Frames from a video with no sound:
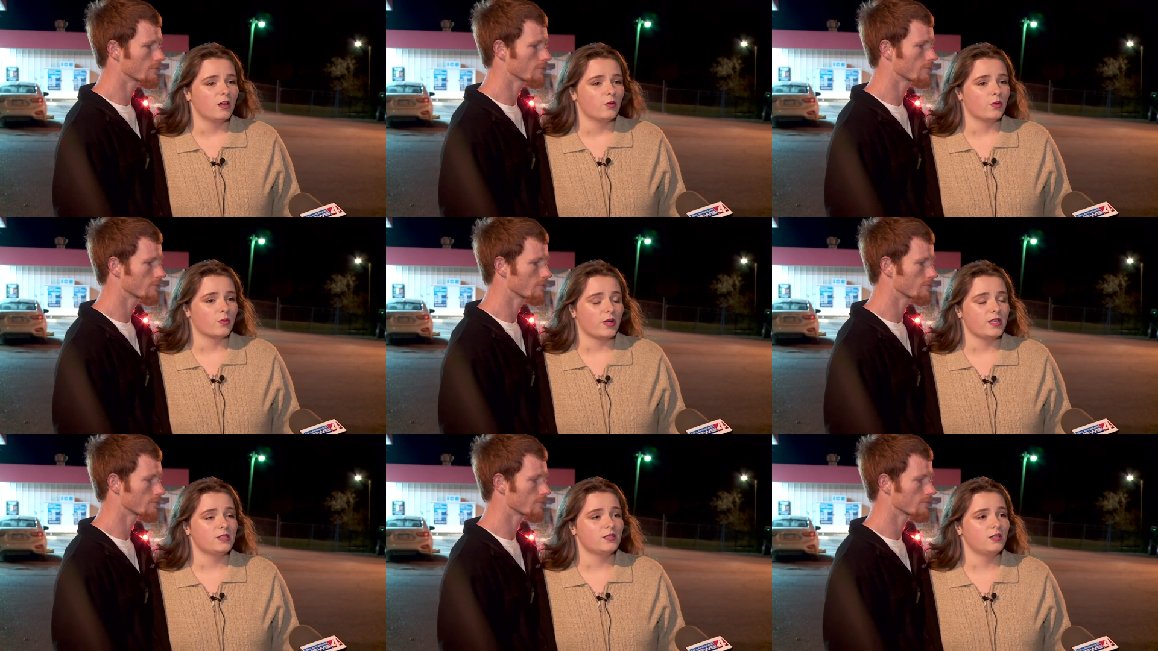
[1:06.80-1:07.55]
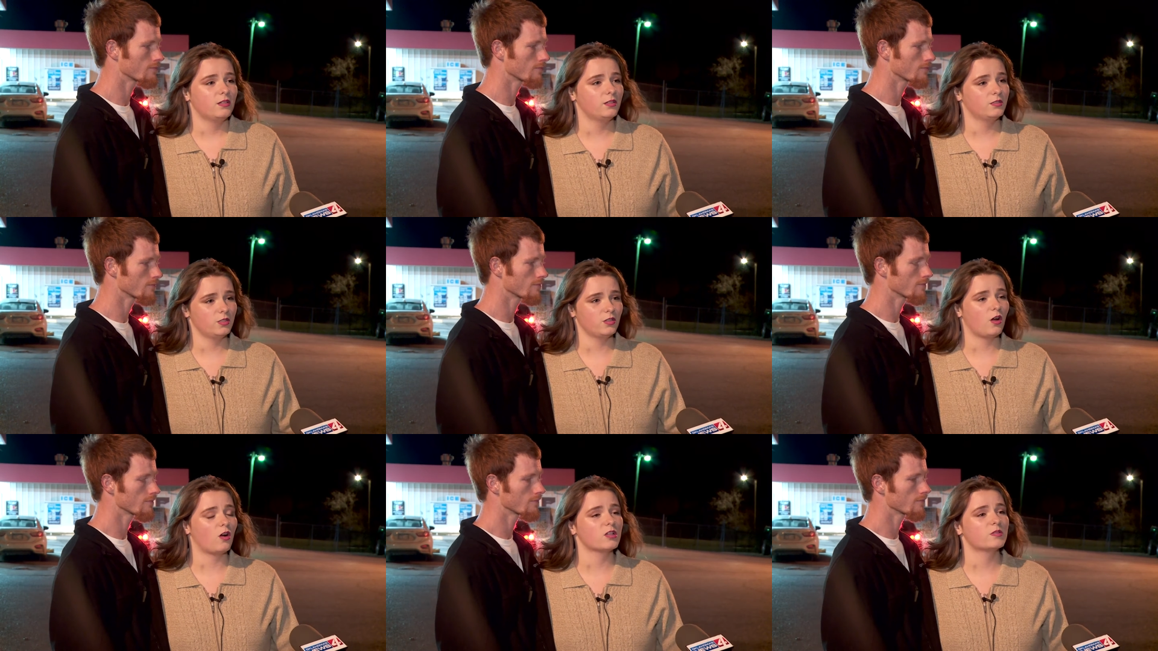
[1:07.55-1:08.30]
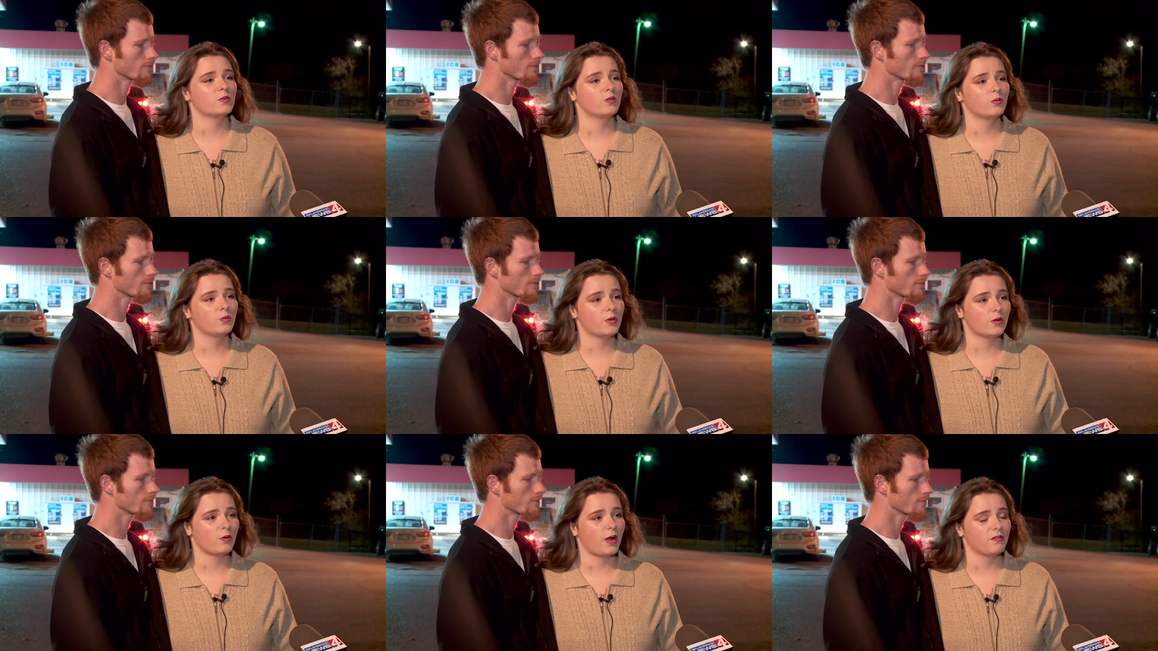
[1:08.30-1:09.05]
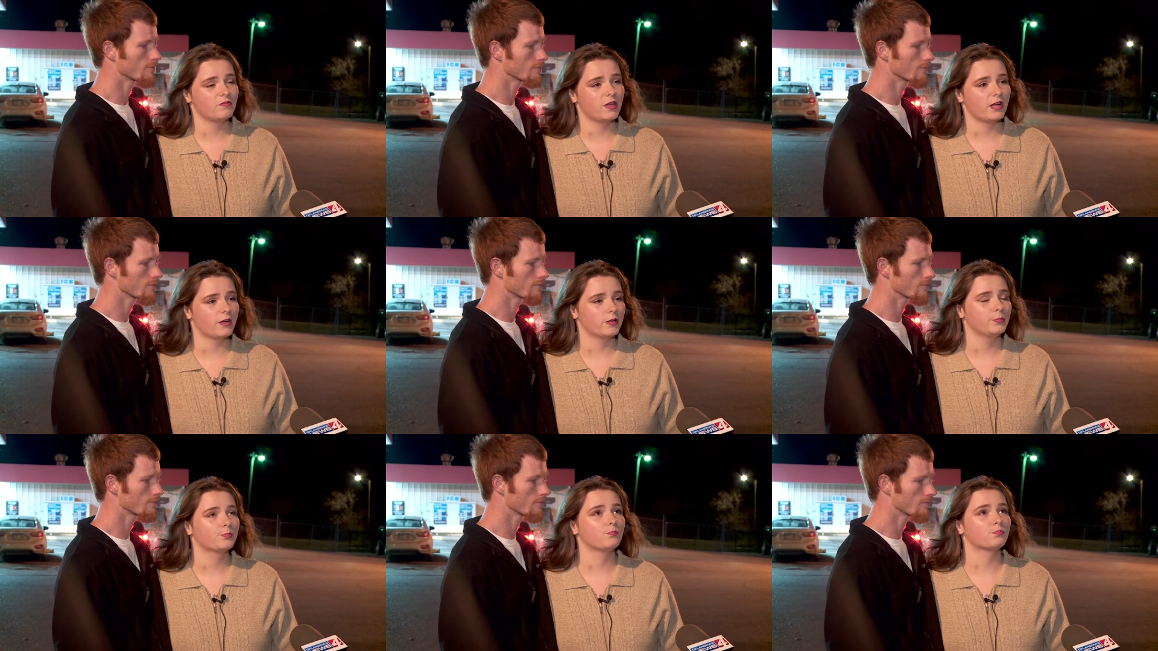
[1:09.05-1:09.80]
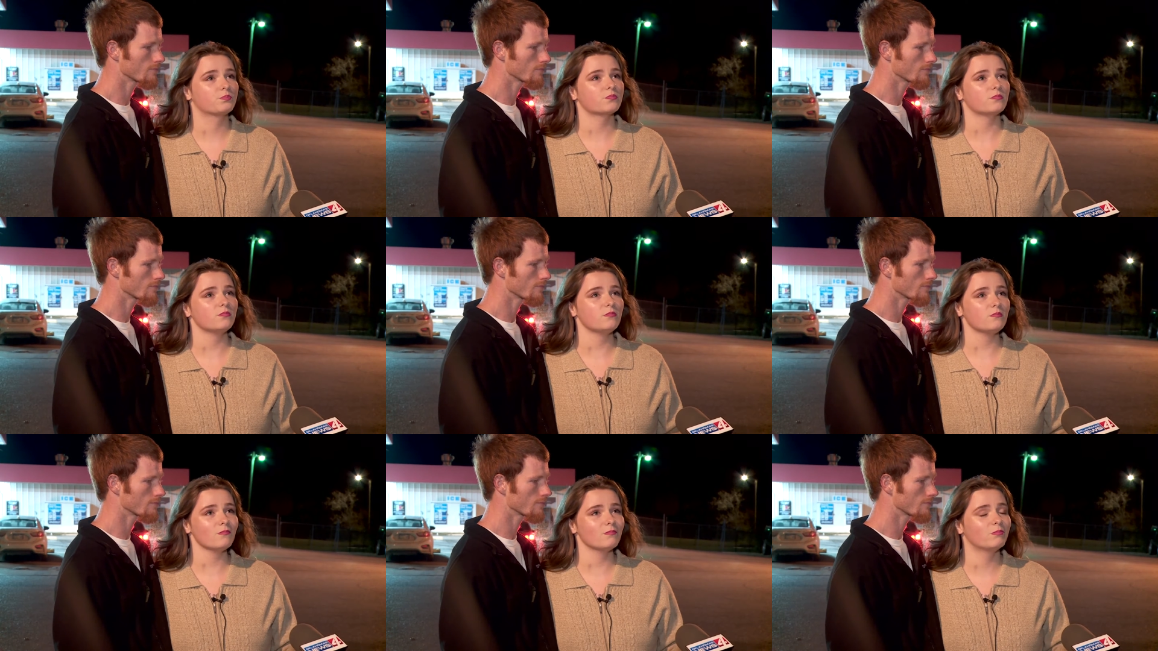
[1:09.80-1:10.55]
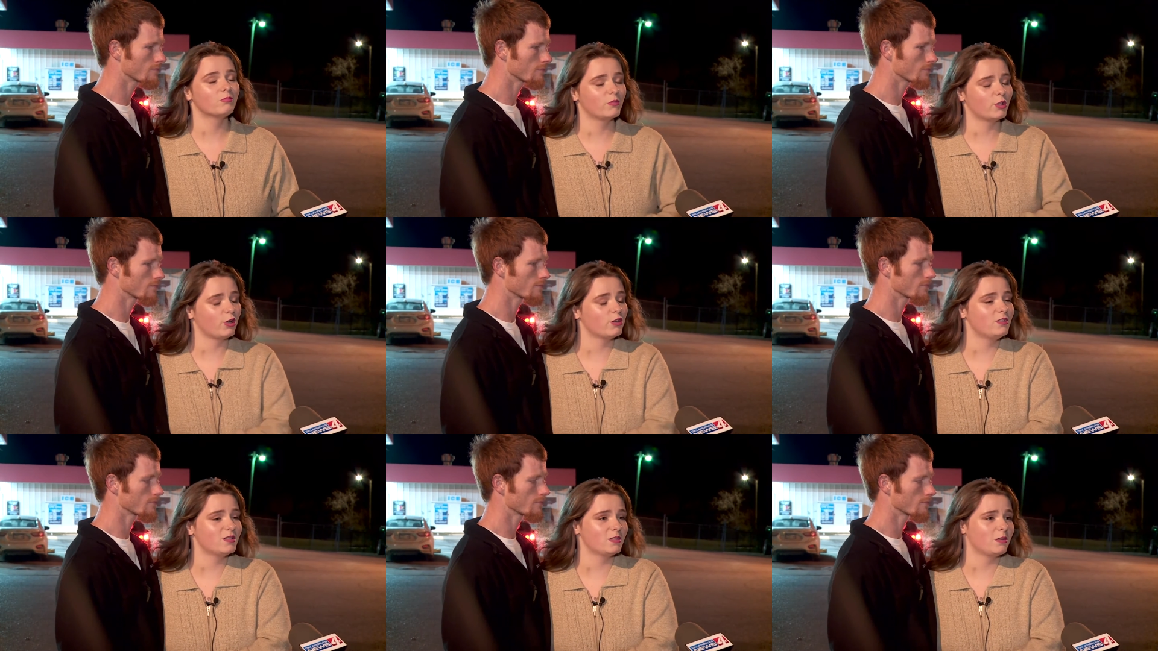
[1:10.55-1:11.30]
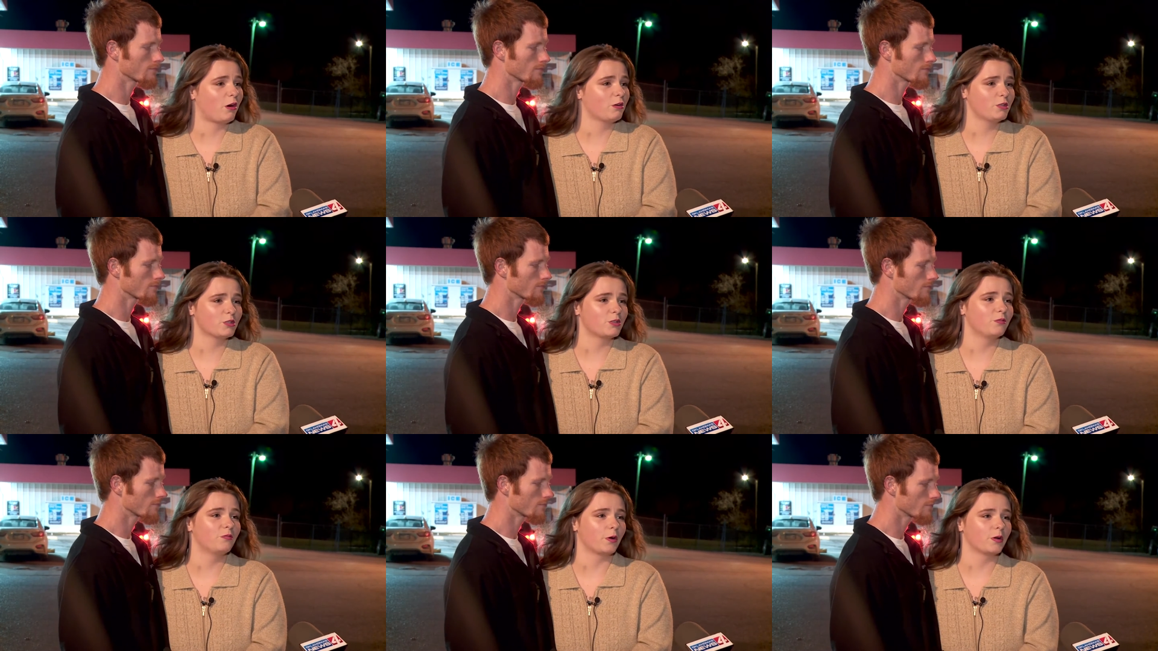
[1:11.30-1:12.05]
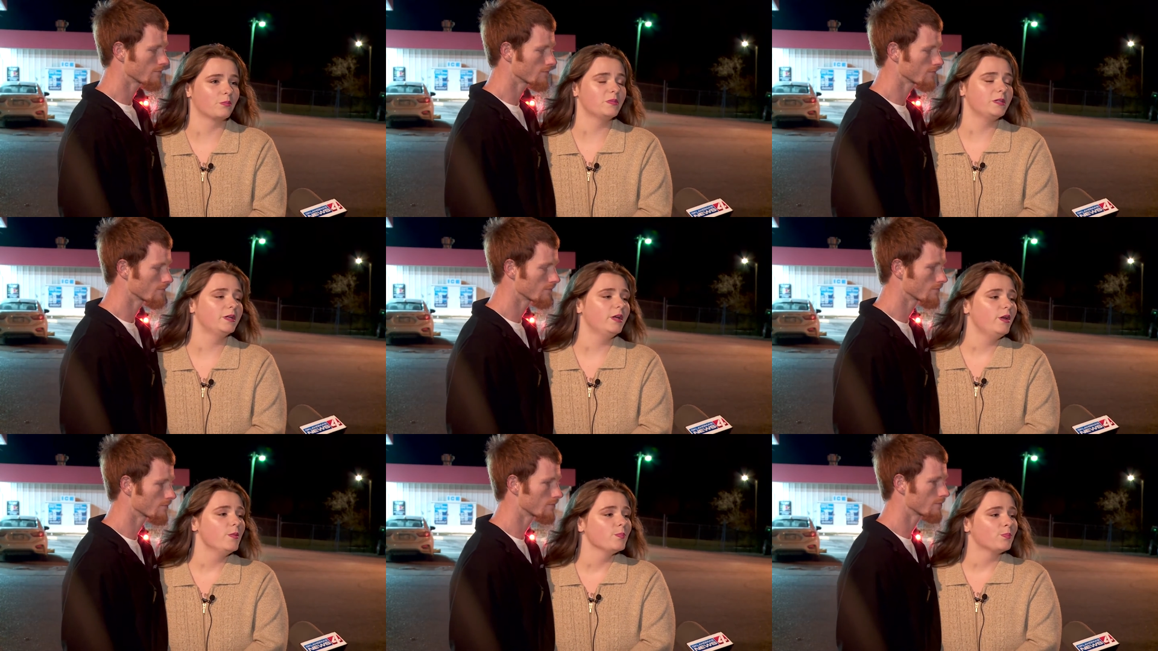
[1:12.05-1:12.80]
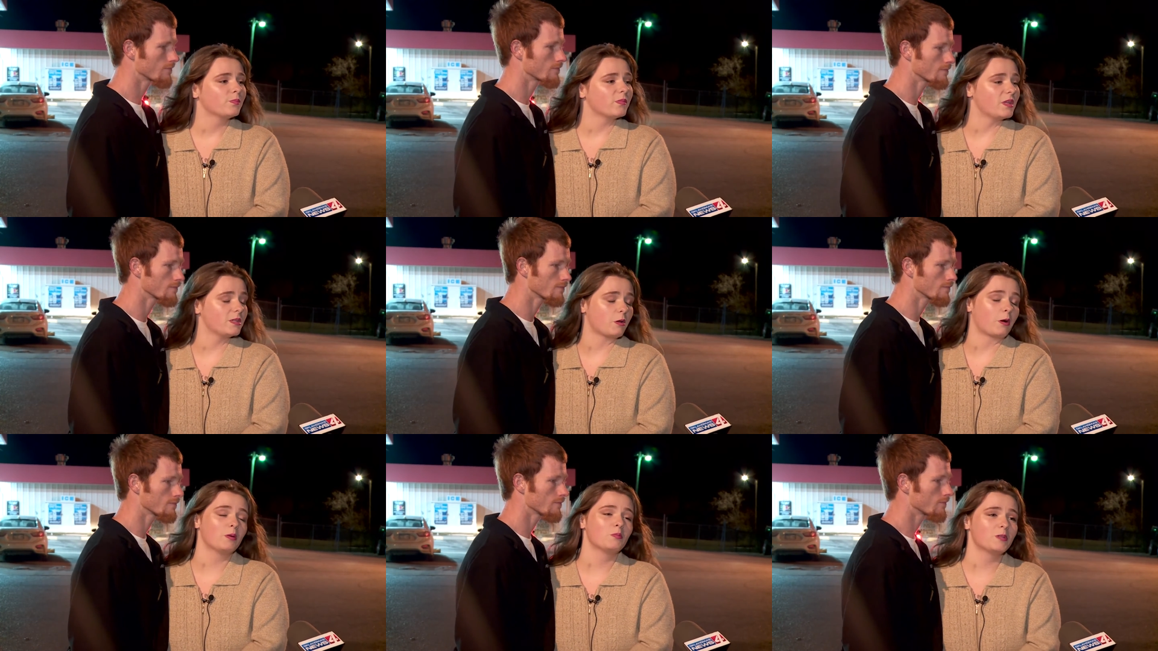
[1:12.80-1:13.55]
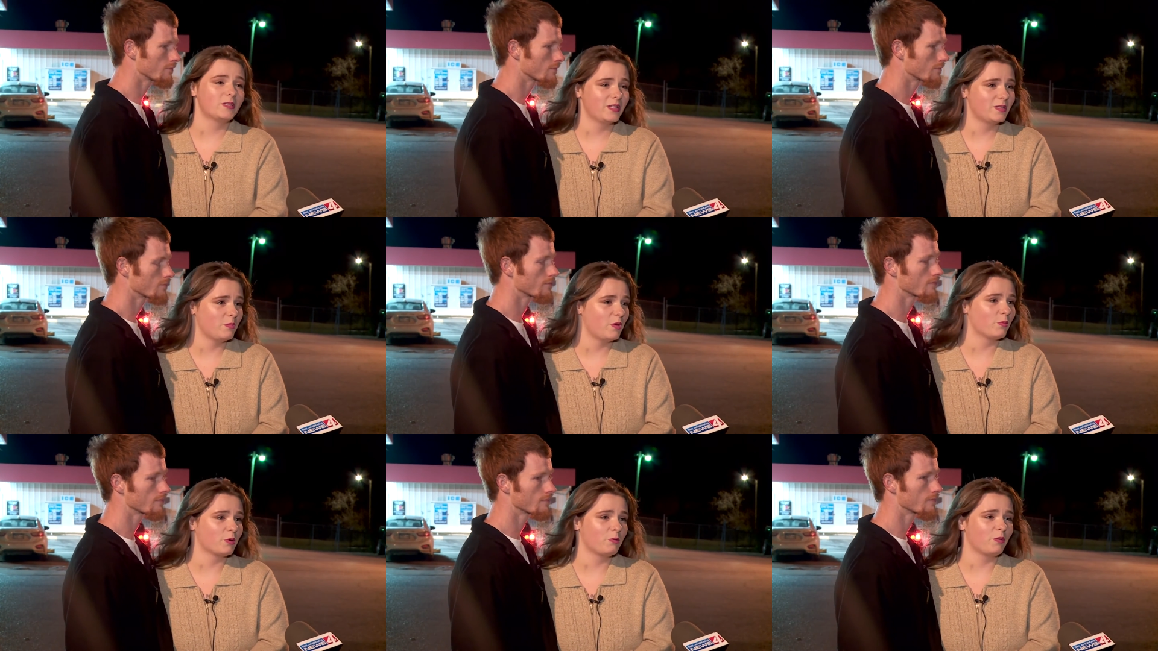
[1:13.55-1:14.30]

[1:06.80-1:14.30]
Speaker 1: We raced to the hospital when we arrived there. The nurses and doctors confirmed his arm was dismembered